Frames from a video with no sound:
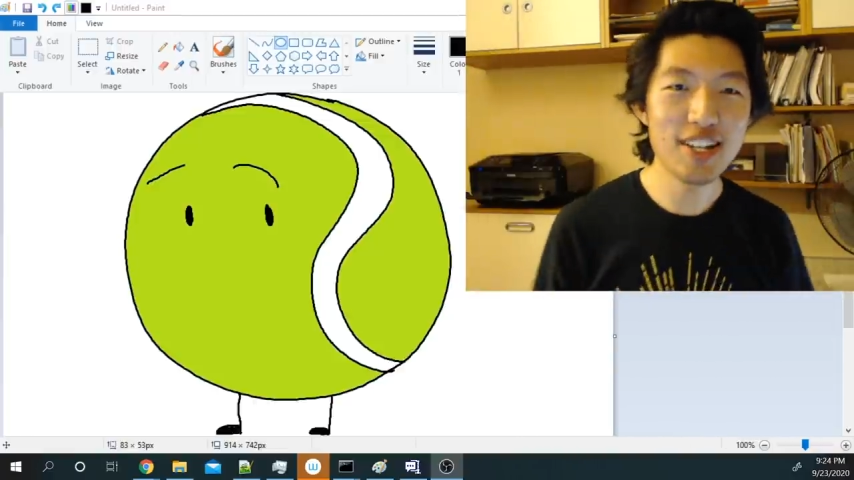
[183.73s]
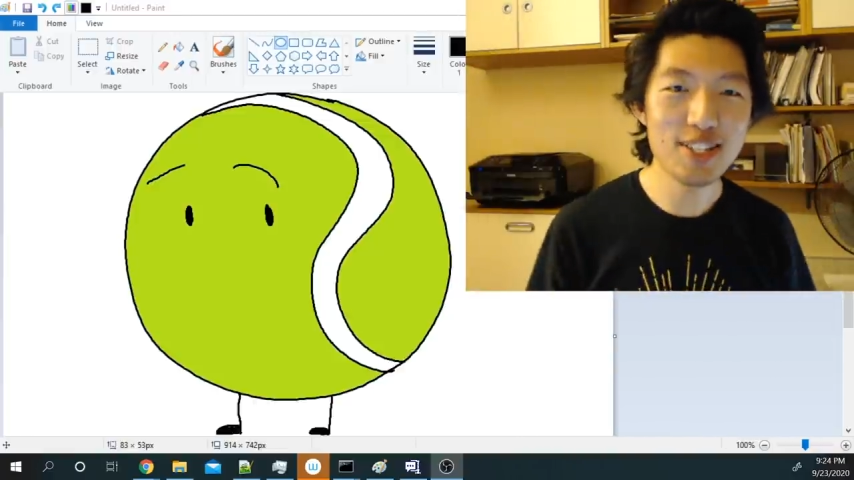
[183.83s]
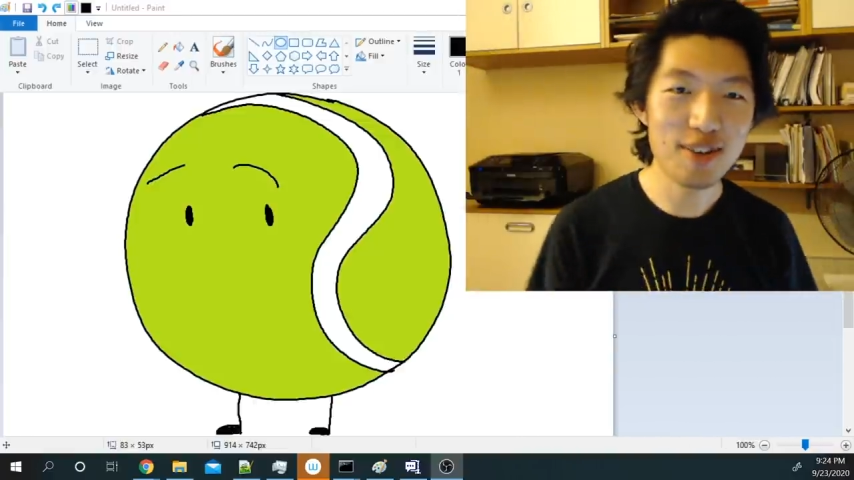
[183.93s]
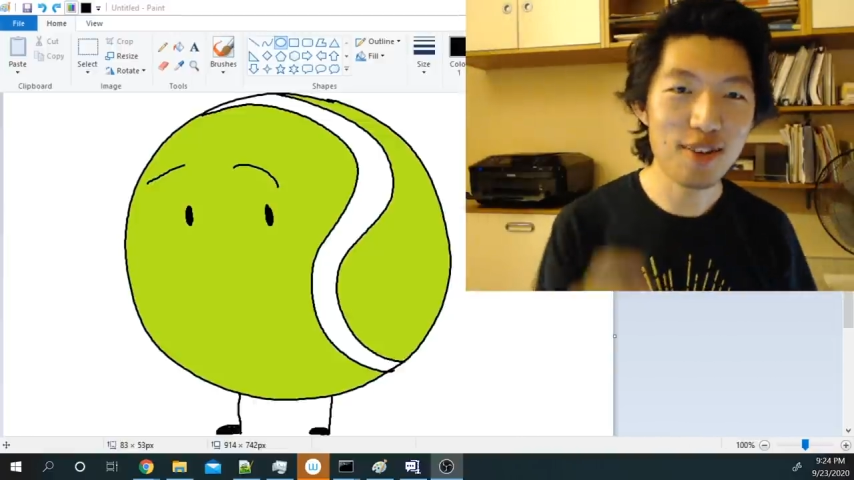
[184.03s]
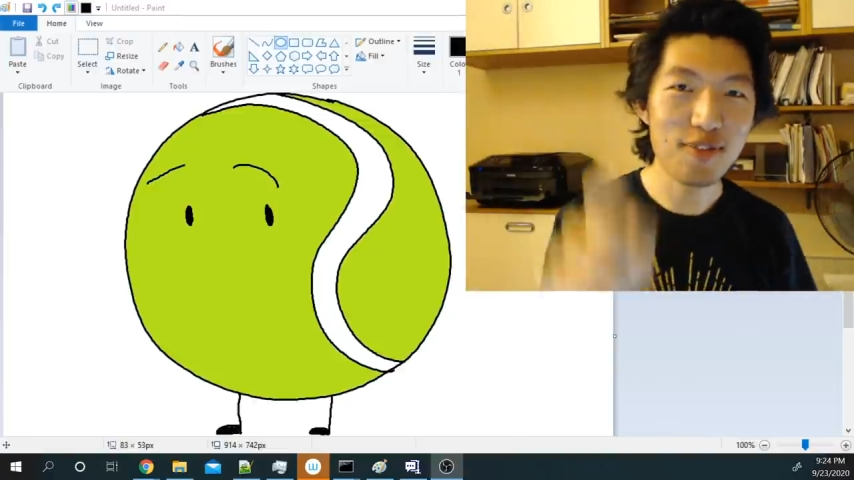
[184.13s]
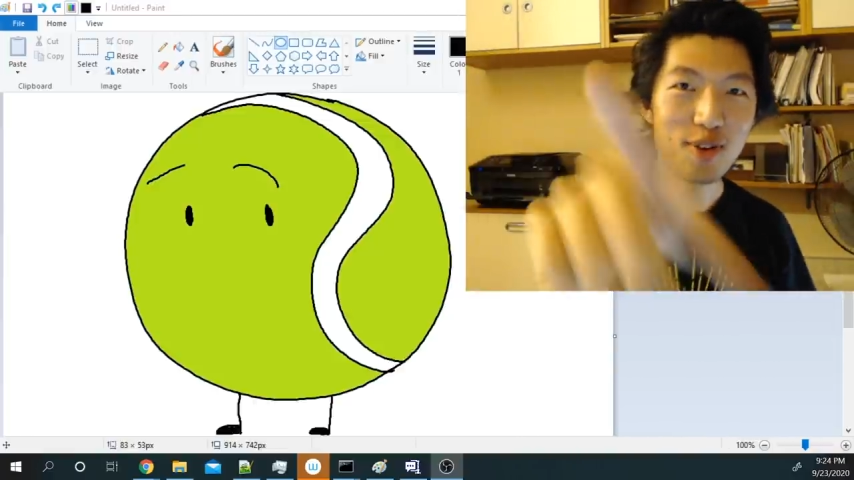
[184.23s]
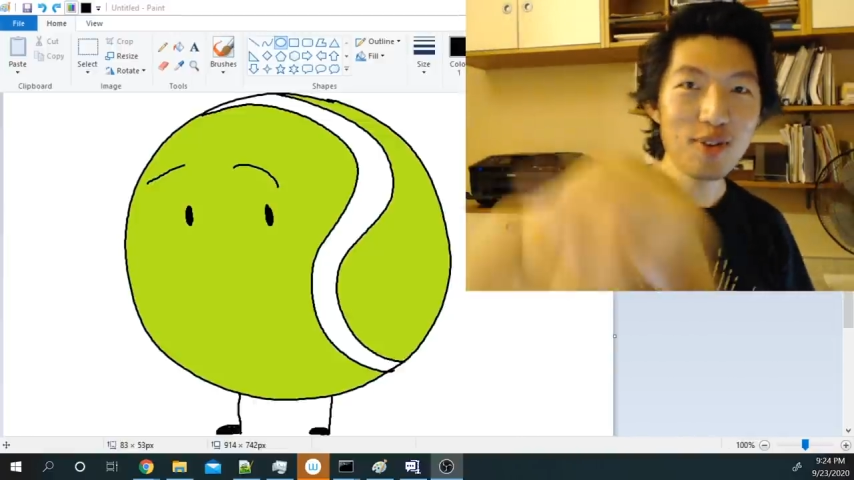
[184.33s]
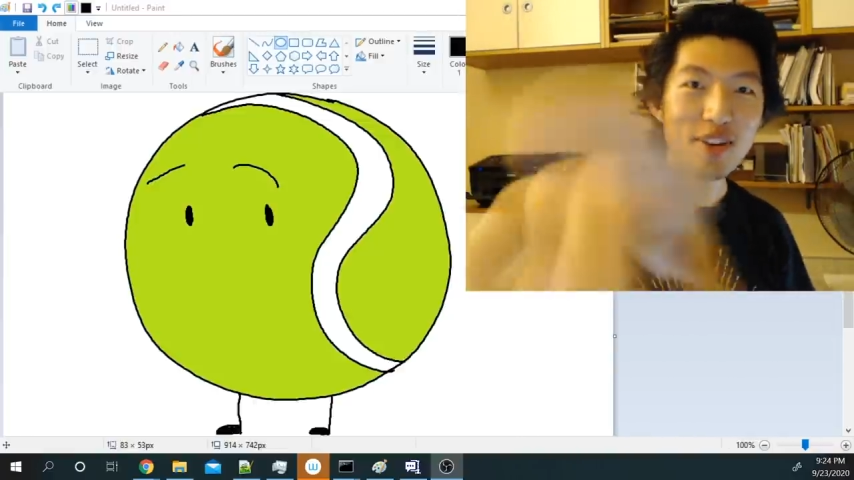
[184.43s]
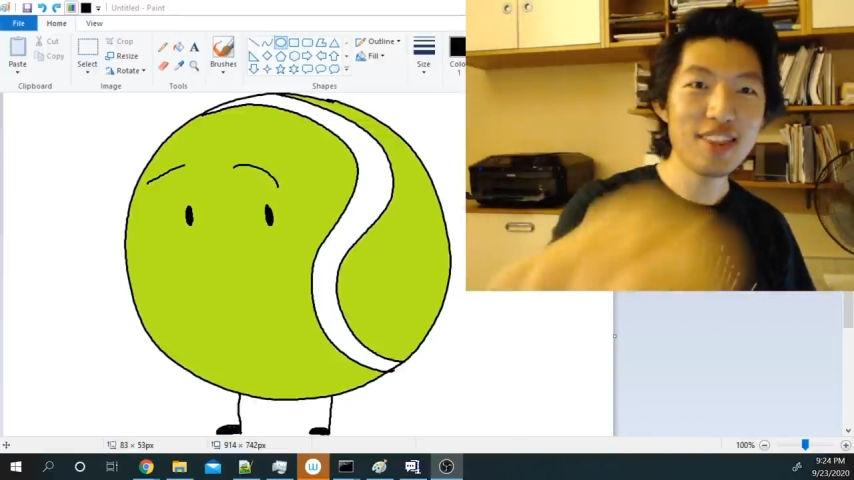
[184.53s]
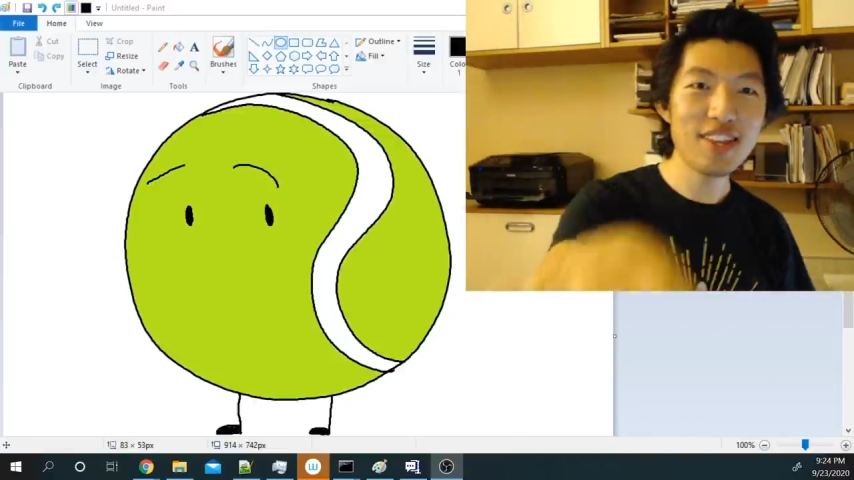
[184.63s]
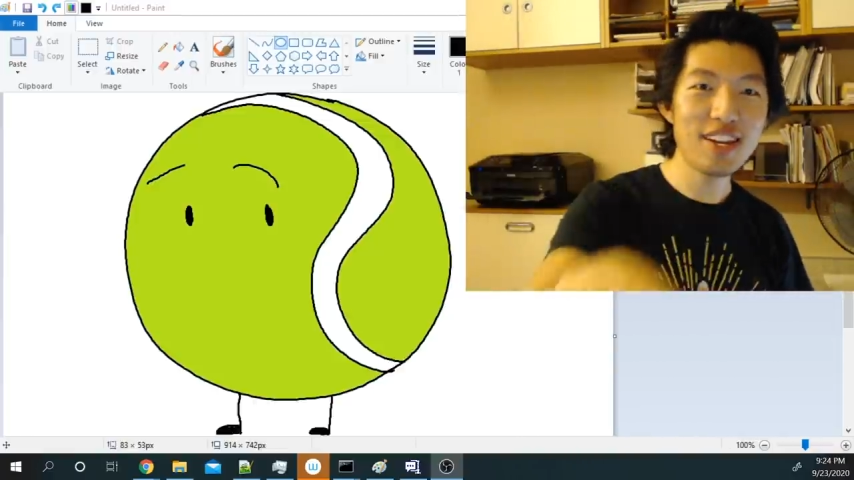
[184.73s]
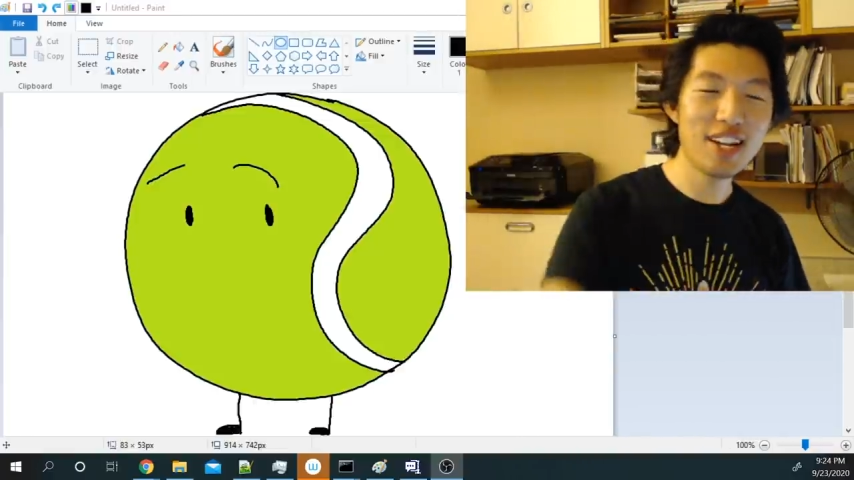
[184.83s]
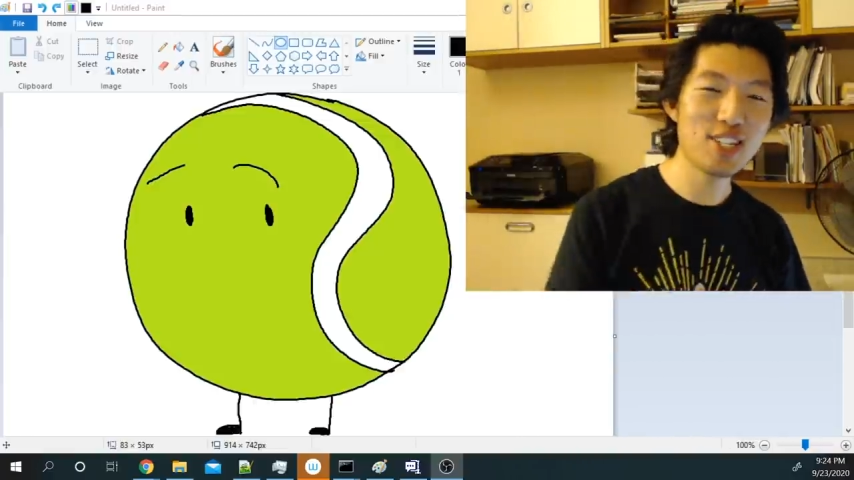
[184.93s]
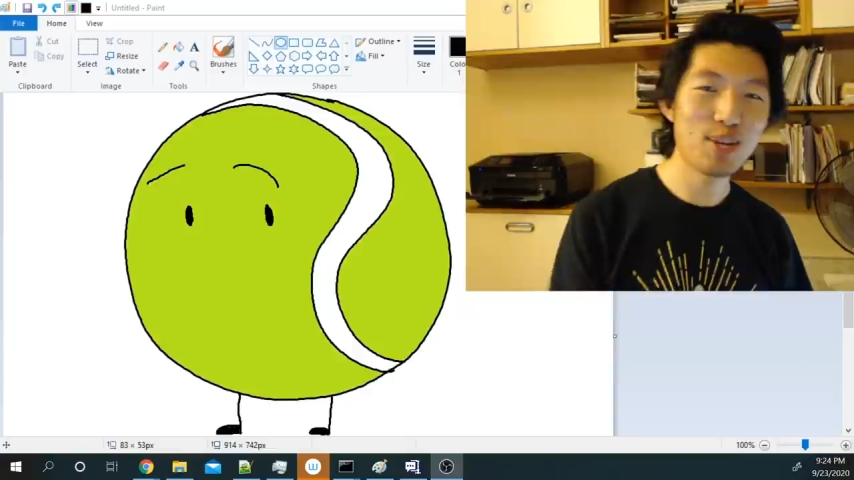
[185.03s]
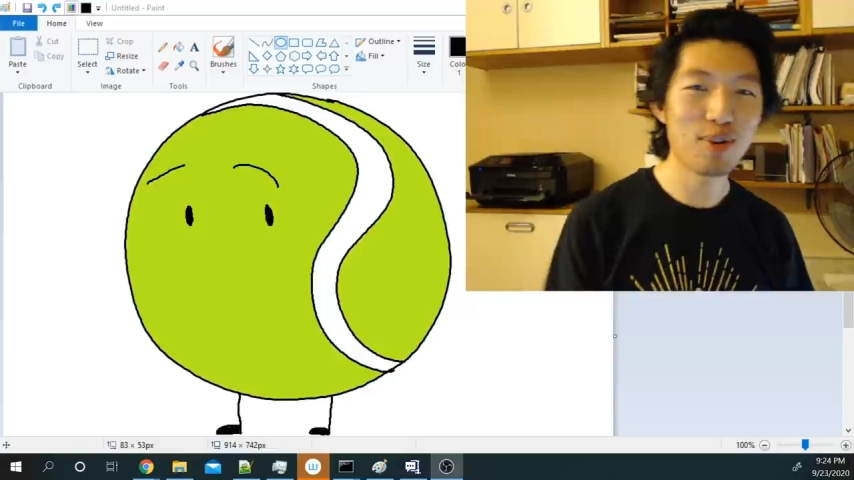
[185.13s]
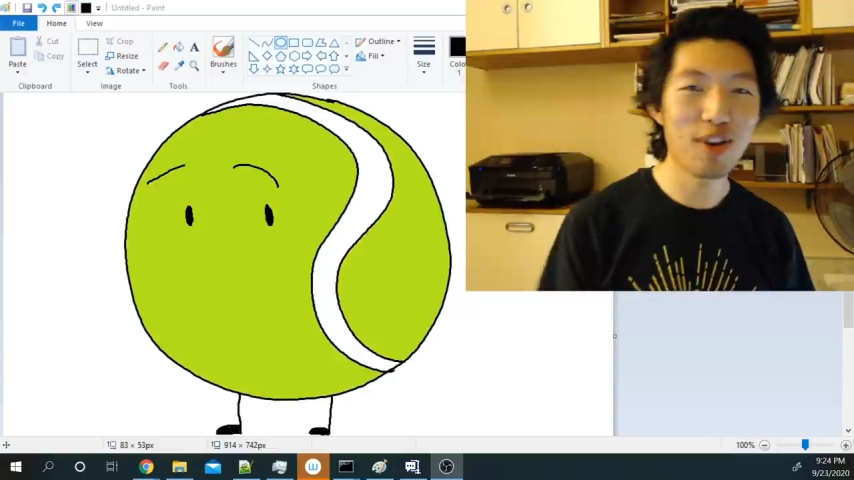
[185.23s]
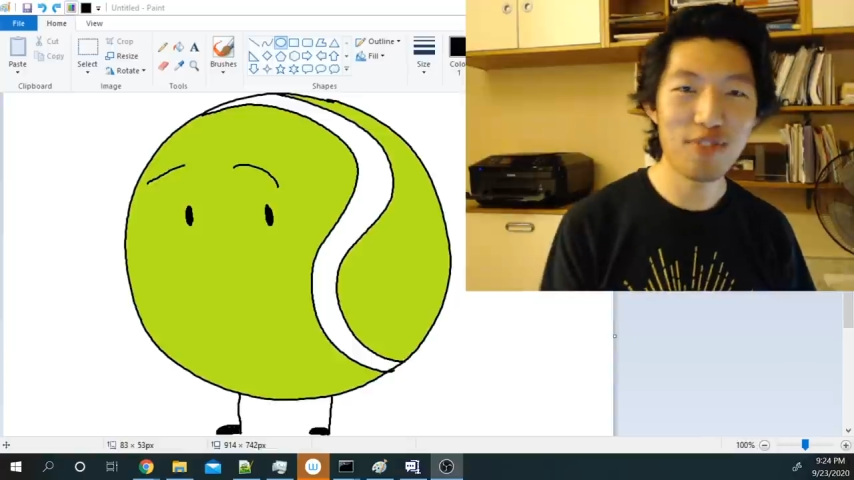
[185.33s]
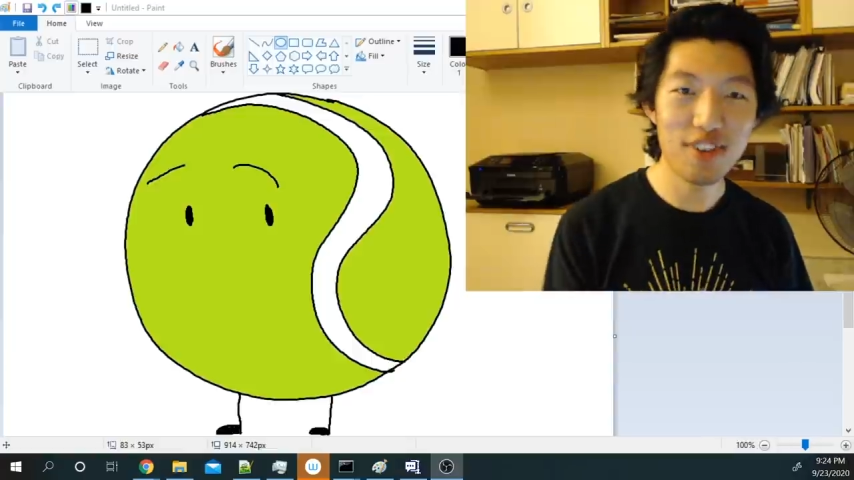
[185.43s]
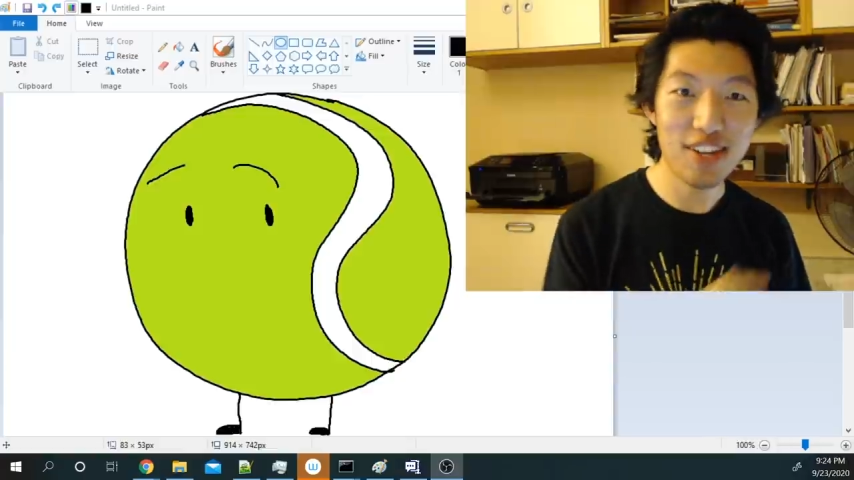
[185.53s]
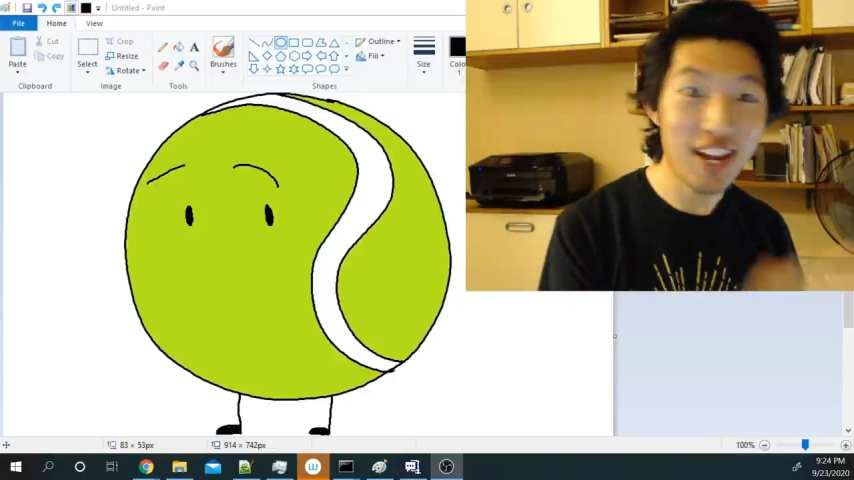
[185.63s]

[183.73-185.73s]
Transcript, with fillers: So if you're in that age demographic,